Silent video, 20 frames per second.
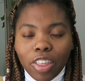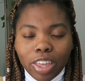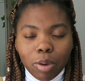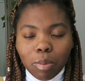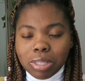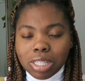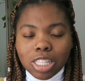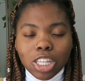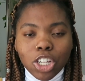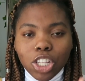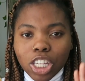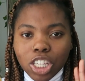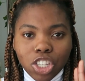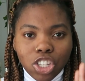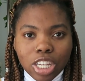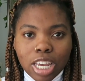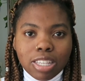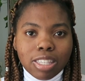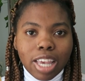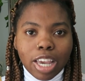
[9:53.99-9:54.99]
Like it was literally
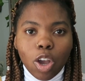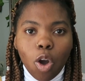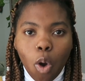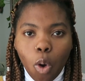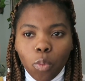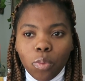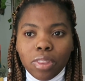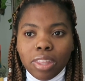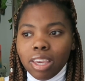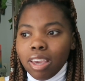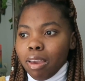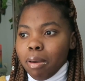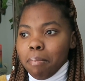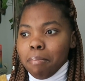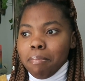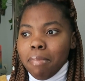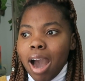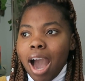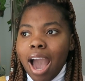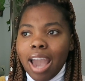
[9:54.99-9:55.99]
just like only
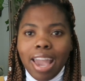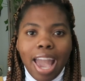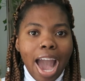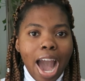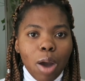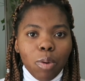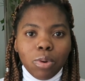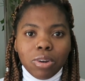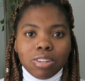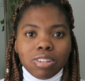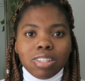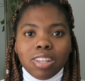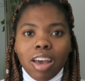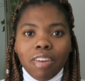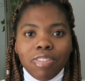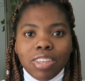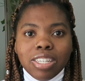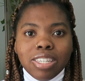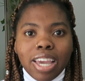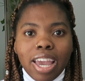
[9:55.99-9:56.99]
my hours
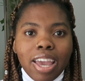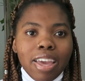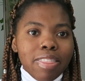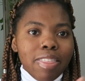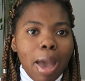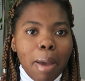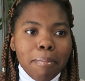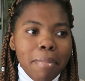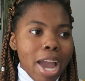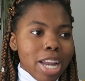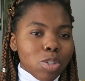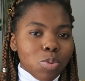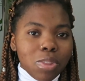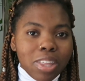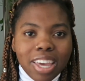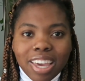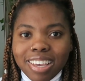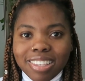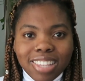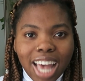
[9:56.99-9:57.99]
of the day that matched with
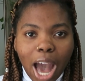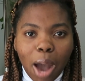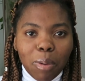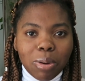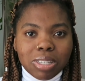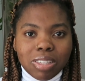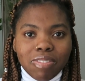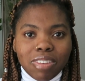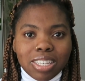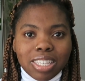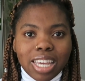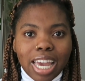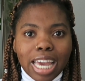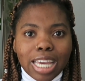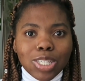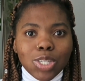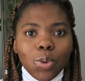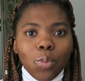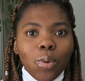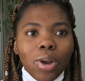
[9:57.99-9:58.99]
his hours of the
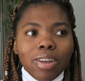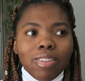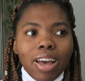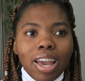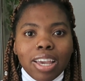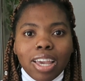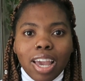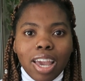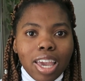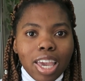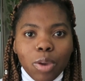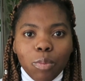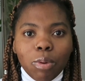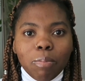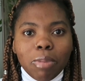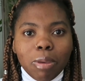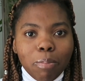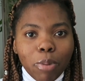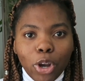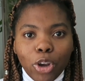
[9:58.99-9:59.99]
day, to where like it
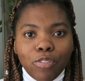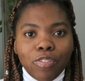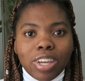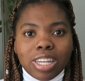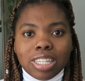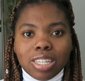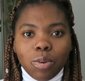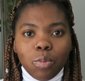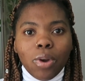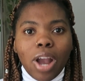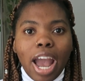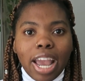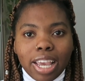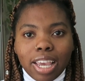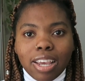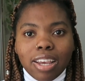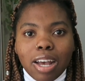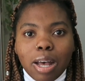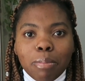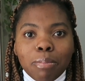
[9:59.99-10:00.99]
would be perfect to where I
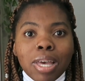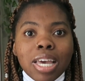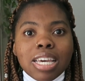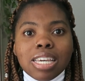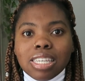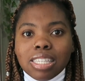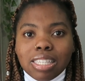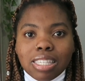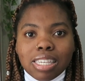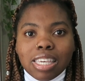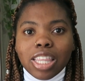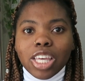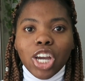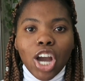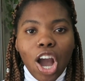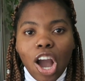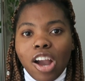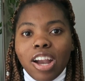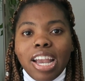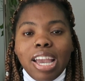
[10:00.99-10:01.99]
could come see the
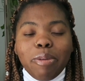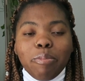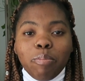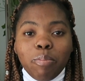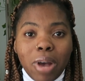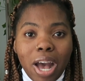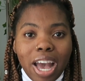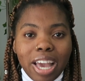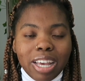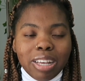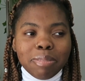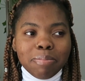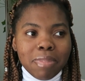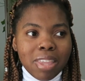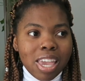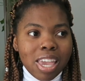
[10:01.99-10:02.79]
car and buy it.